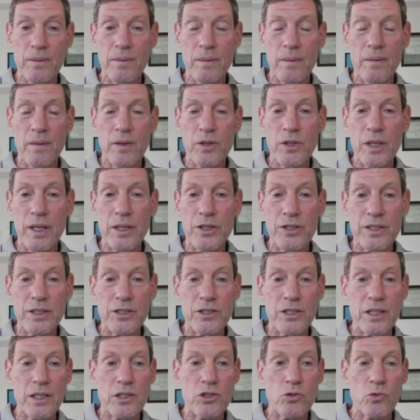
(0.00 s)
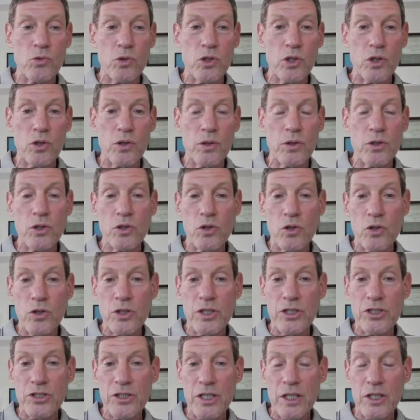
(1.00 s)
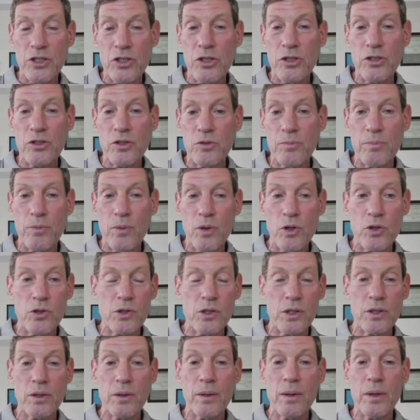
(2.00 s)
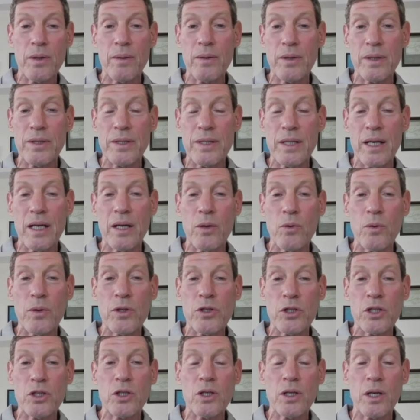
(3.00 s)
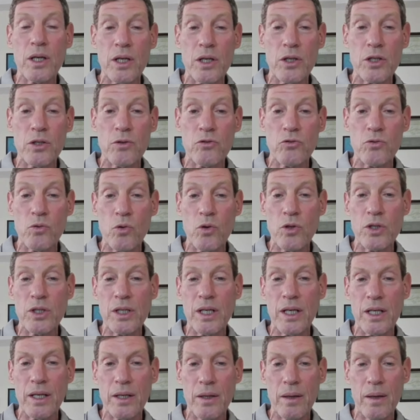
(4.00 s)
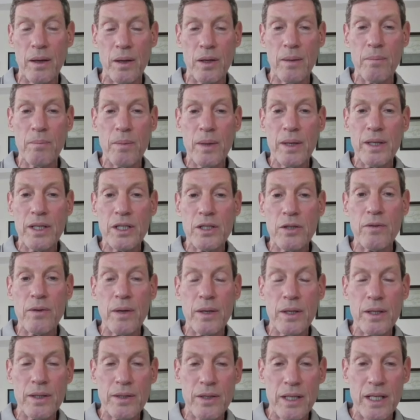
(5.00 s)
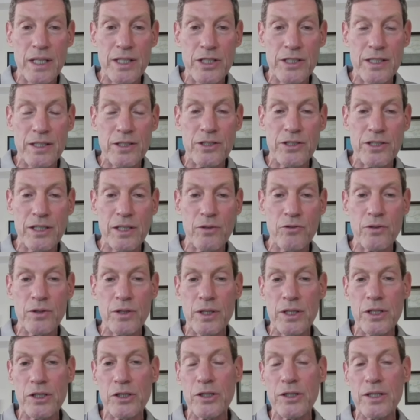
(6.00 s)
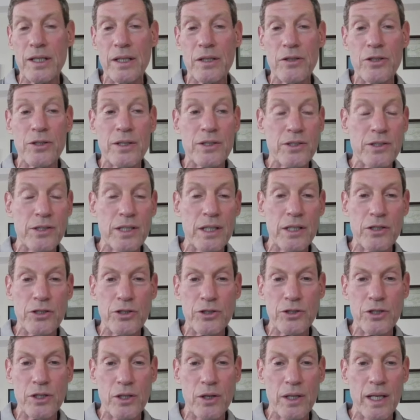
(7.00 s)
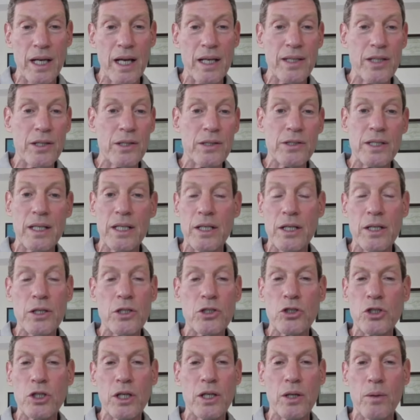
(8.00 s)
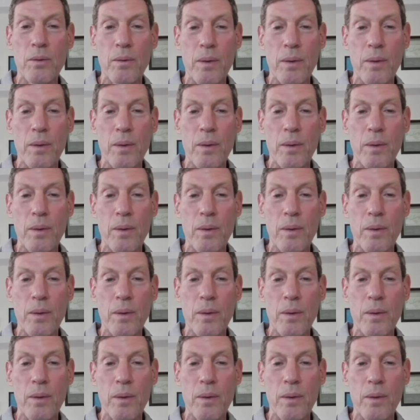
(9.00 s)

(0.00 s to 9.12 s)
Yes, he says, we are in the early stages of building. The state was declared in 48, but even in 1970, he says the state still hadn't taken shape,